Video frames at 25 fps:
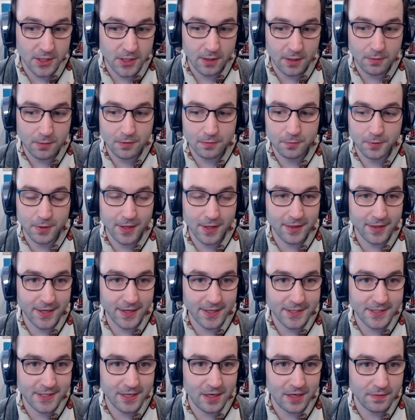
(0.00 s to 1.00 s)
I would have really
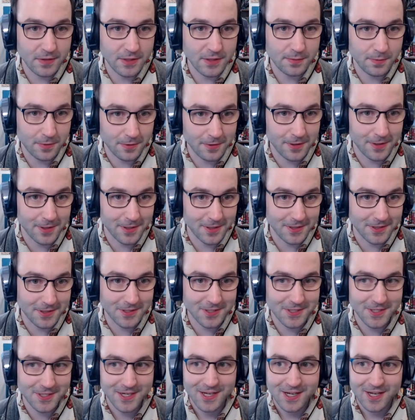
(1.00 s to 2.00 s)
liked to have
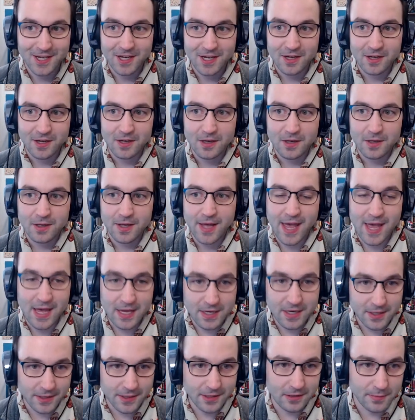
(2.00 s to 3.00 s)
experience
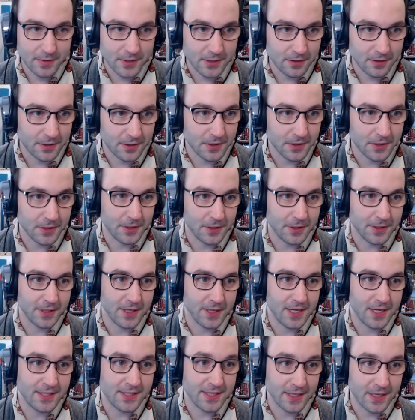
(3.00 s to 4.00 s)
handling the material and,
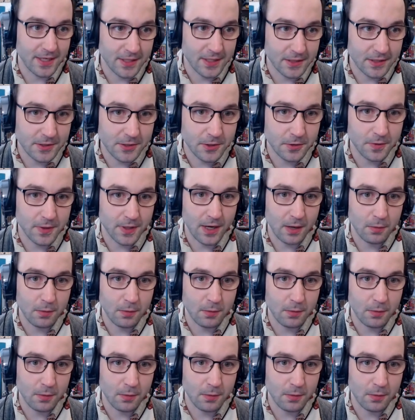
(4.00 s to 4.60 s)
and digging into it.